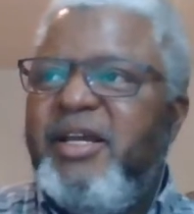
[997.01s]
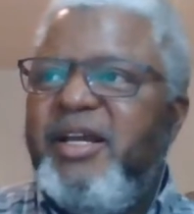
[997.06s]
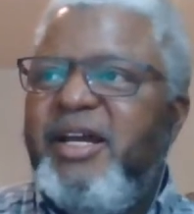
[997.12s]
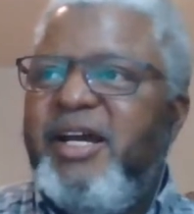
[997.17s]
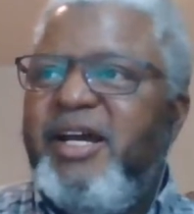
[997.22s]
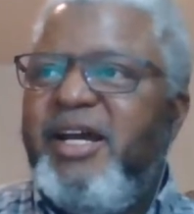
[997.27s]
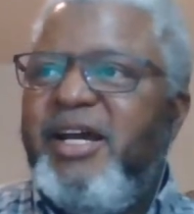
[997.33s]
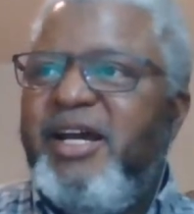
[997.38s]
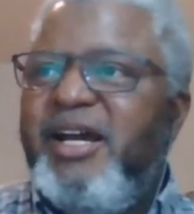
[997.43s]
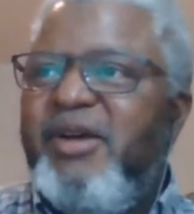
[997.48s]

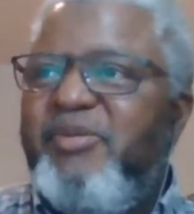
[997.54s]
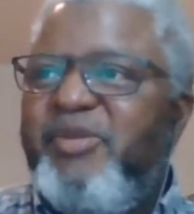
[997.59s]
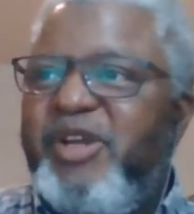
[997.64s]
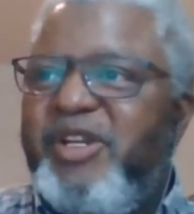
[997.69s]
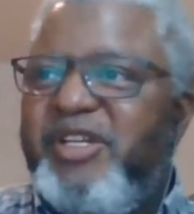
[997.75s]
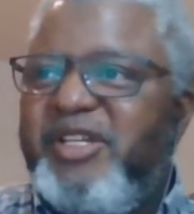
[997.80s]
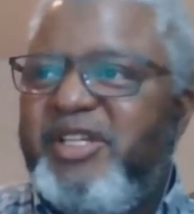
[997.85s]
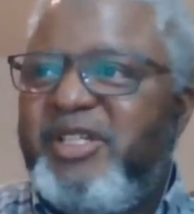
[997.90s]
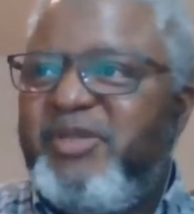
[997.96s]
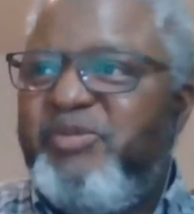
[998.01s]

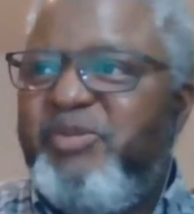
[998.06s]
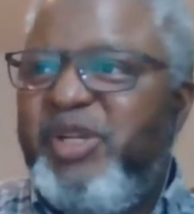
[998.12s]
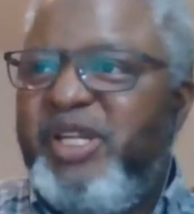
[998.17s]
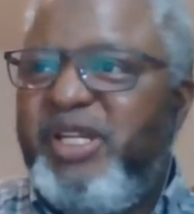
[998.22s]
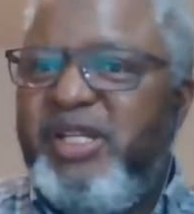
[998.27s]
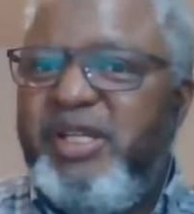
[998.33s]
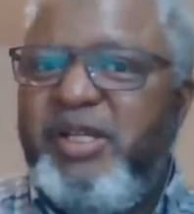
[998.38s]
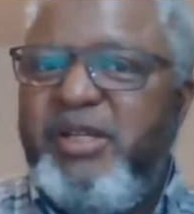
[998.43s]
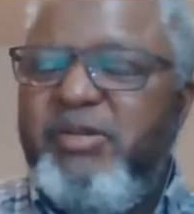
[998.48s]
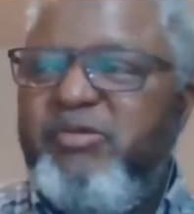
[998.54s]
Appendix
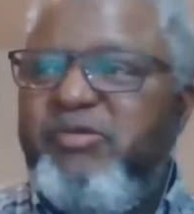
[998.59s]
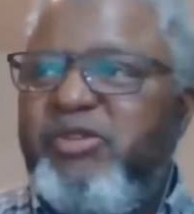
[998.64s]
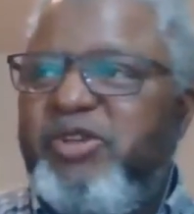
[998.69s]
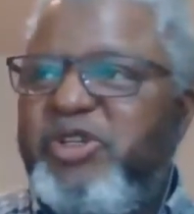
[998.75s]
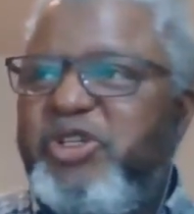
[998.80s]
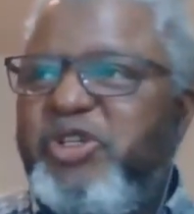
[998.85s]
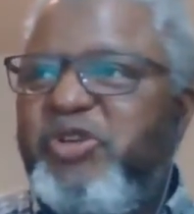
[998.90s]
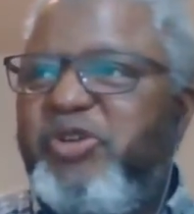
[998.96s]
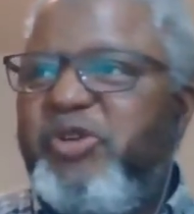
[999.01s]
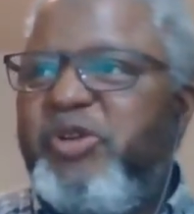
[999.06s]
B will
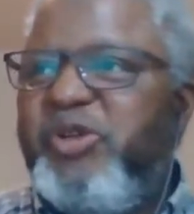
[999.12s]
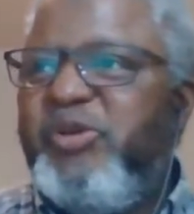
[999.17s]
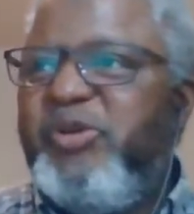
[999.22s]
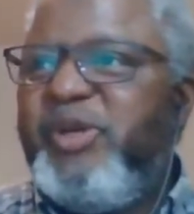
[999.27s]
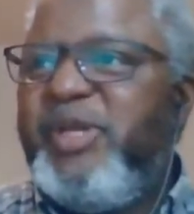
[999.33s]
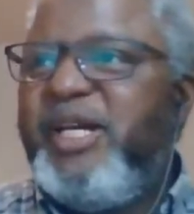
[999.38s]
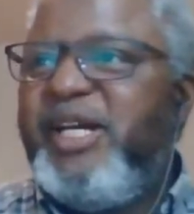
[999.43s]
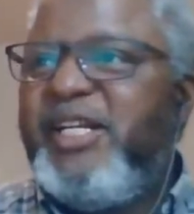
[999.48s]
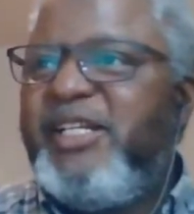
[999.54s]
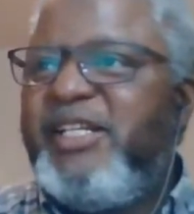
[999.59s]
show you
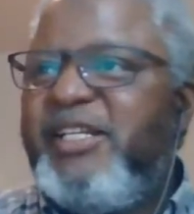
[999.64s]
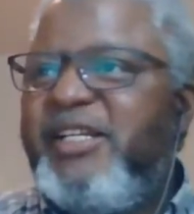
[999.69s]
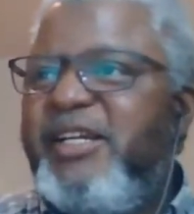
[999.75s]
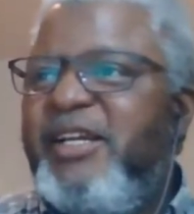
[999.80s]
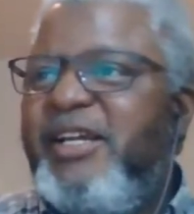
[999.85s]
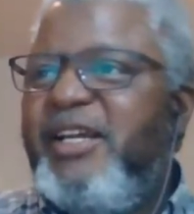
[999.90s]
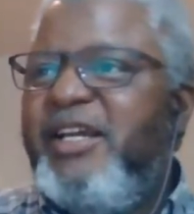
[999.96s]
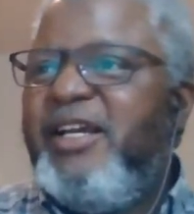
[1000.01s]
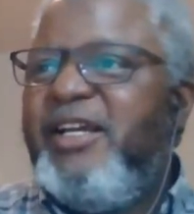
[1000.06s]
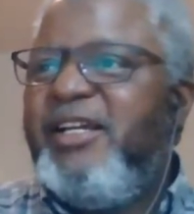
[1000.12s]
that
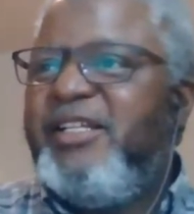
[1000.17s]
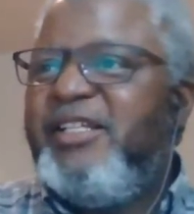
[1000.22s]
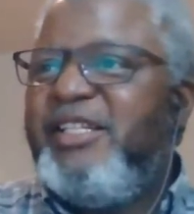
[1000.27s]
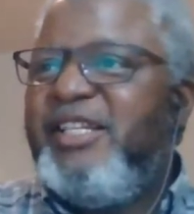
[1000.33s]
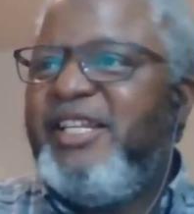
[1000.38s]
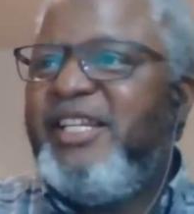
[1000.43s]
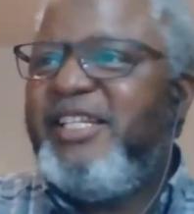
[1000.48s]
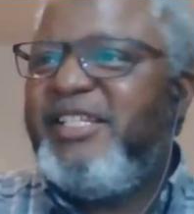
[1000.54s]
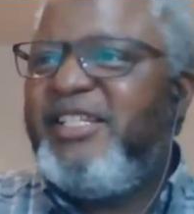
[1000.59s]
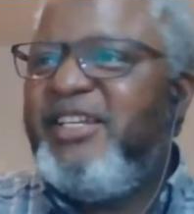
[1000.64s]

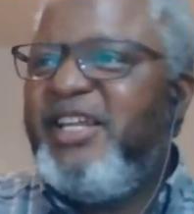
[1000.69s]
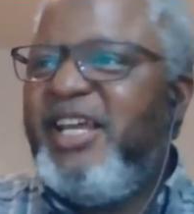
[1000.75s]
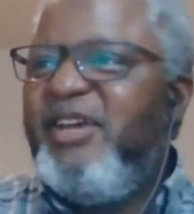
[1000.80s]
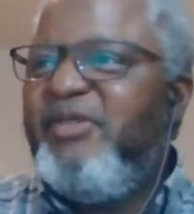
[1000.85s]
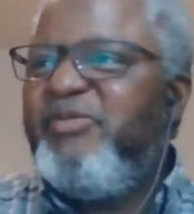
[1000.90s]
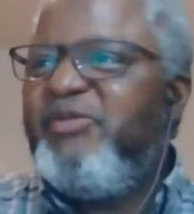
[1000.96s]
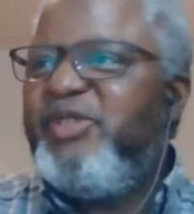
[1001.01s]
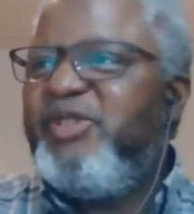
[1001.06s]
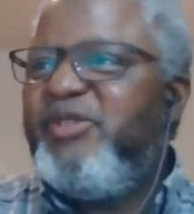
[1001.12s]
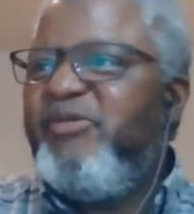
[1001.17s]
these
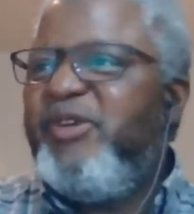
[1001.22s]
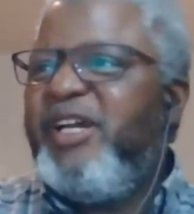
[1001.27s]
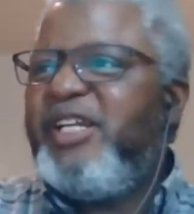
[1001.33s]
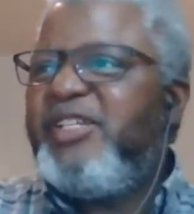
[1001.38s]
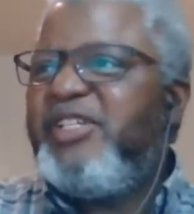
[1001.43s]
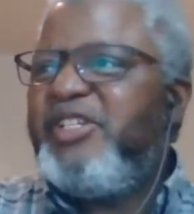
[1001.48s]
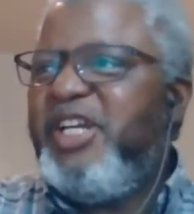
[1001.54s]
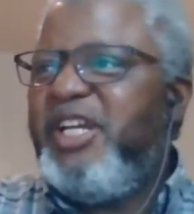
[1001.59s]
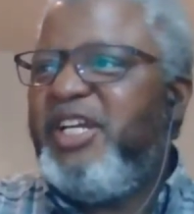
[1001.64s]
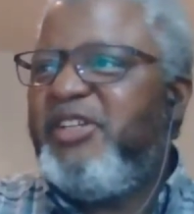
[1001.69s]
names were
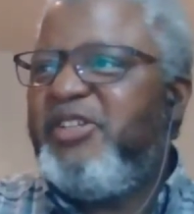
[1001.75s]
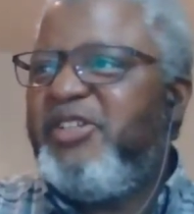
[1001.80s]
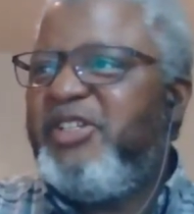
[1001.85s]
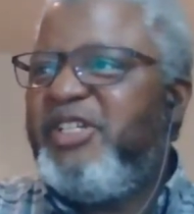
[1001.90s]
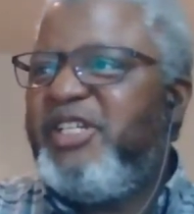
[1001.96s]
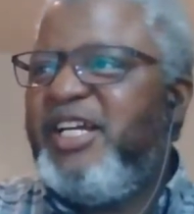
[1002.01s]
changed.